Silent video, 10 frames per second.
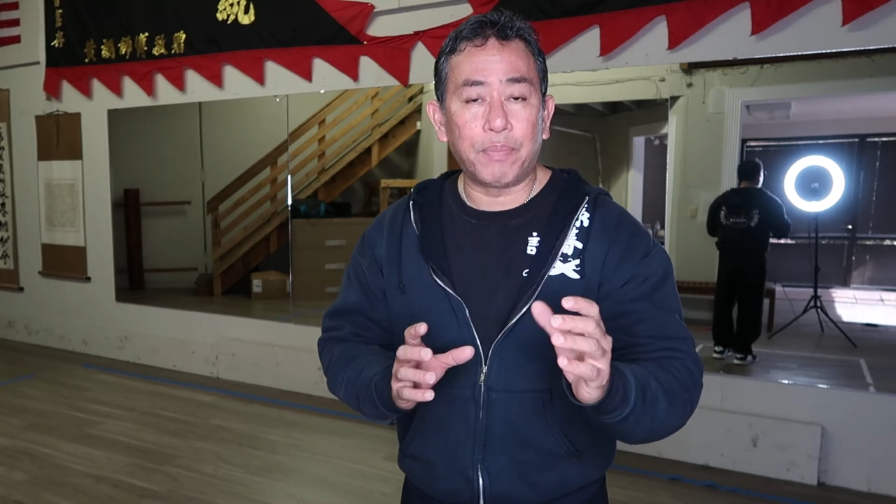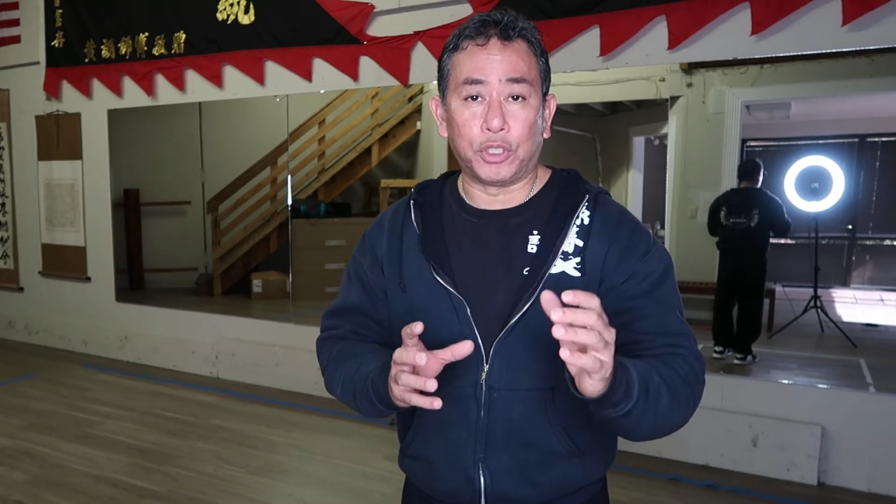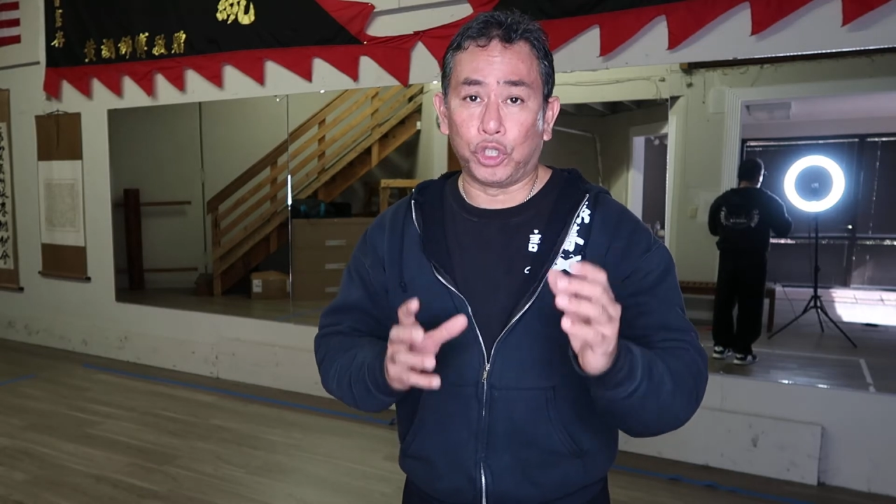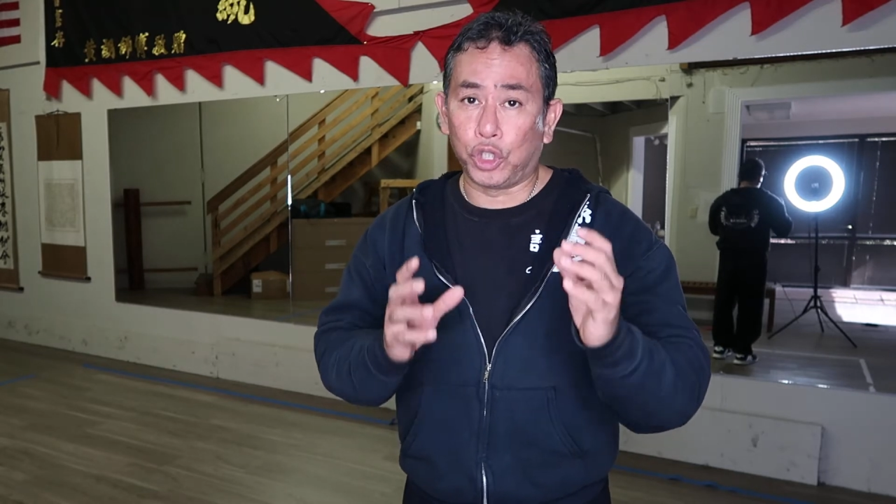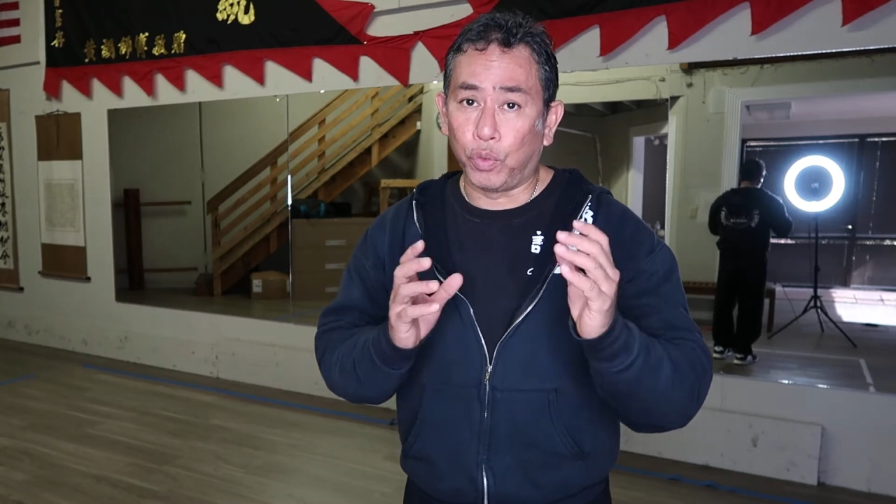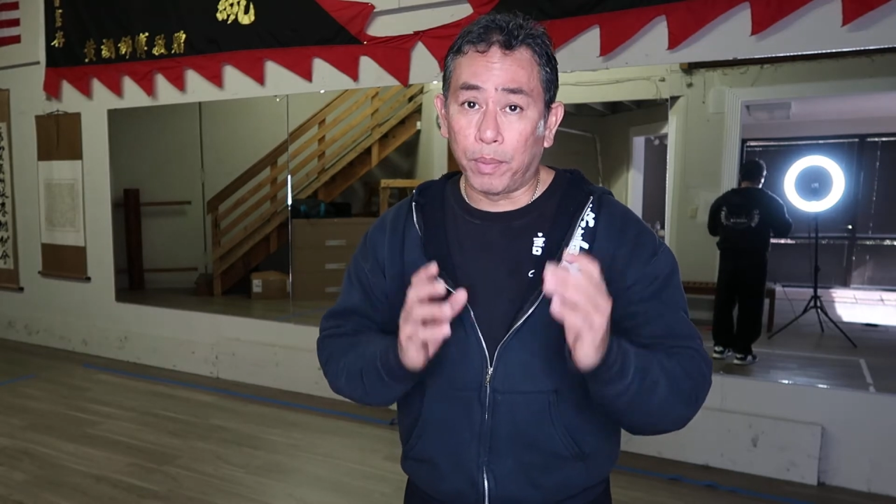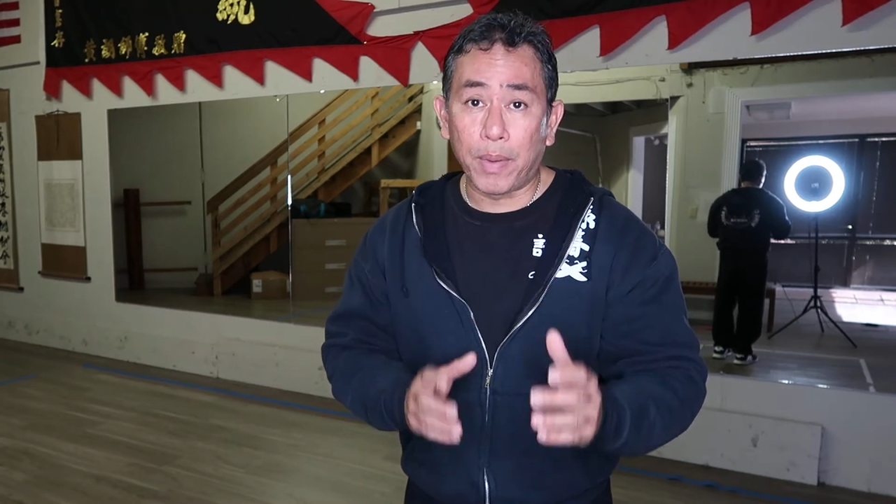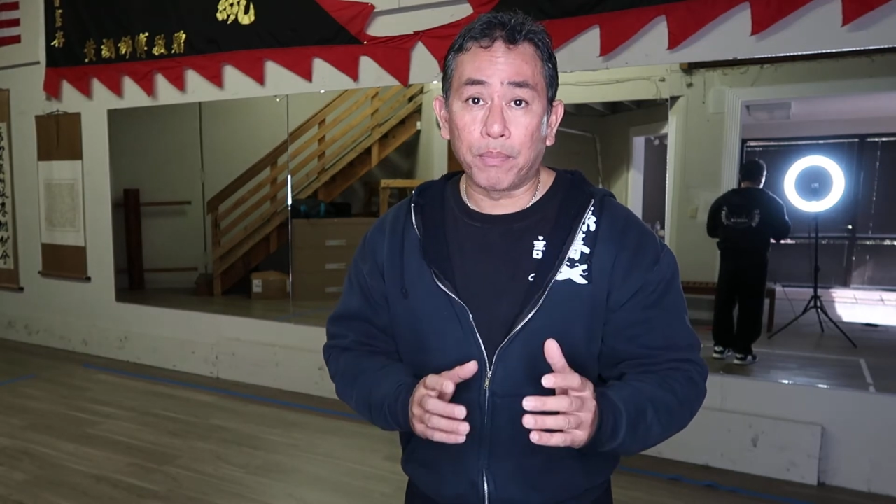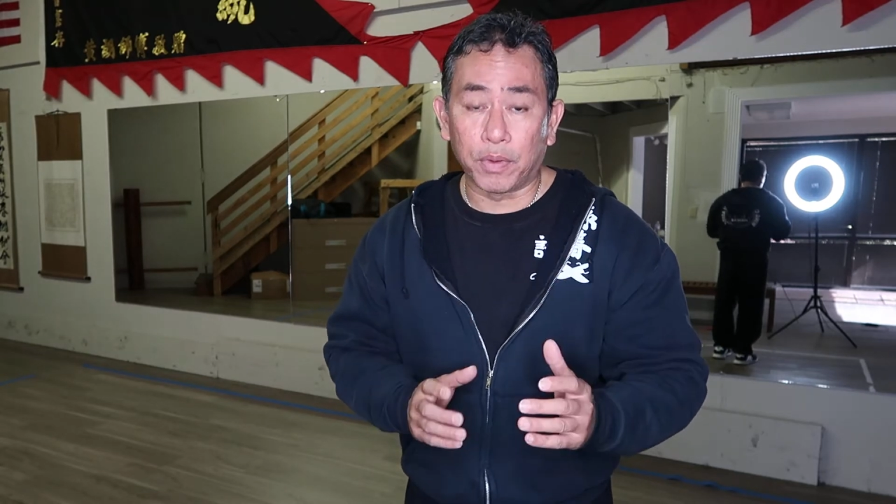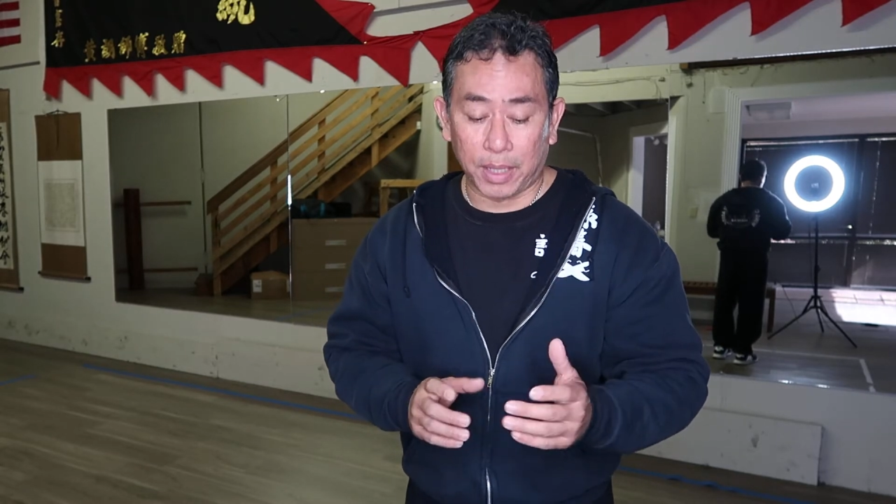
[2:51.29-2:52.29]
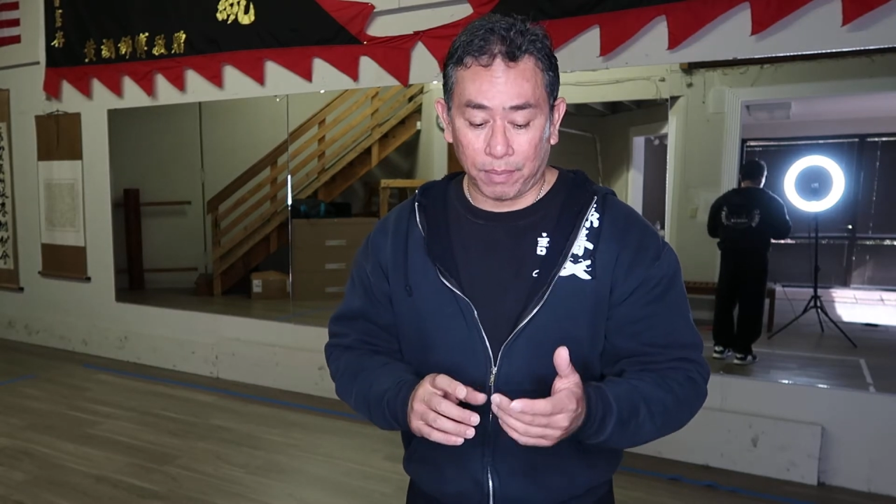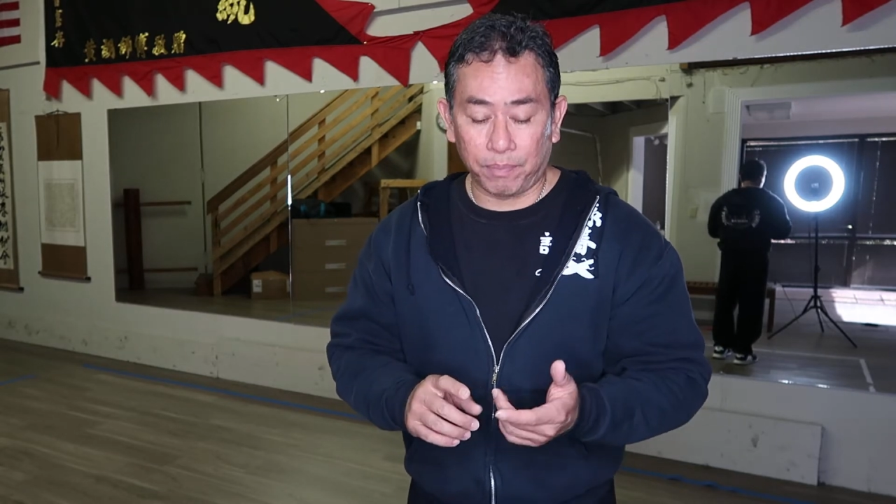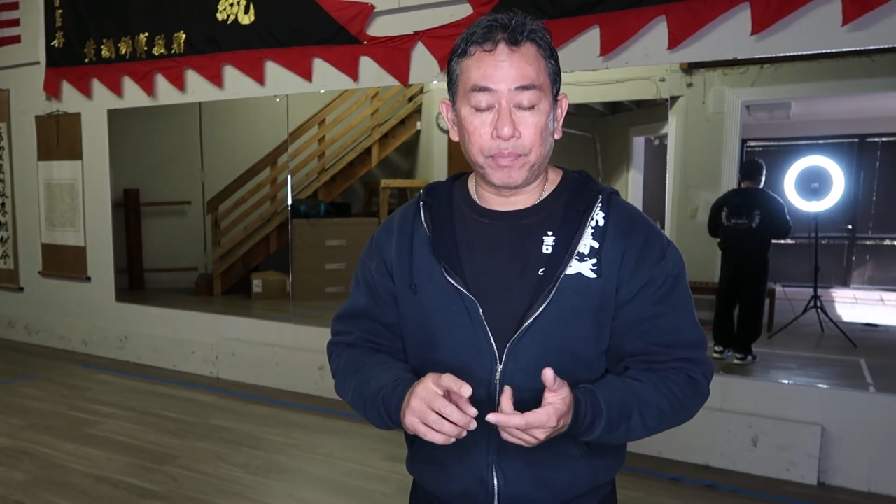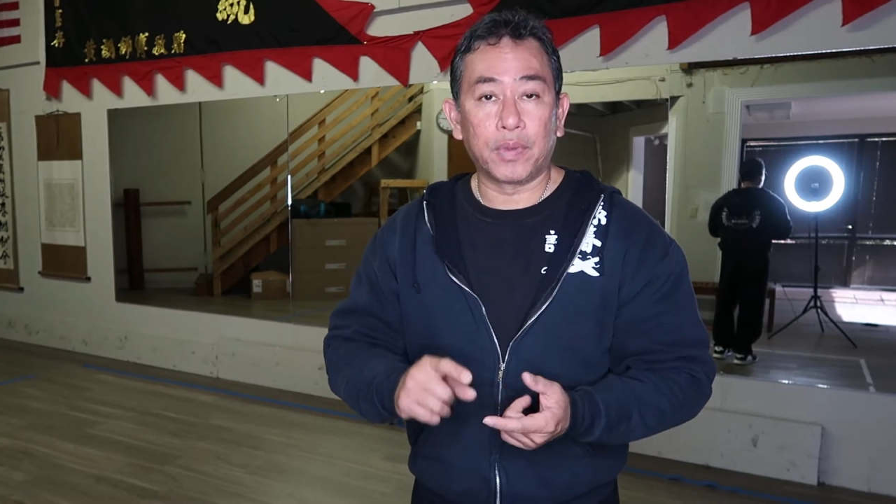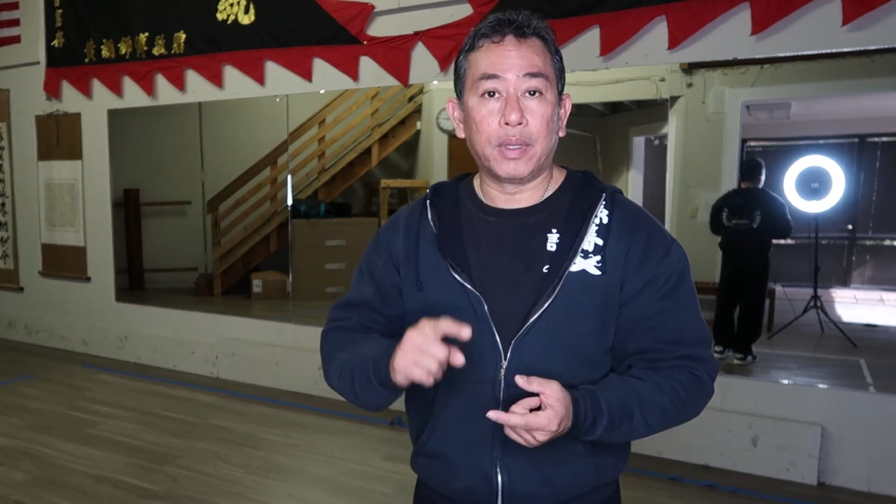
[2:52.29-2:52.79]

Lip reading: but you should remember them.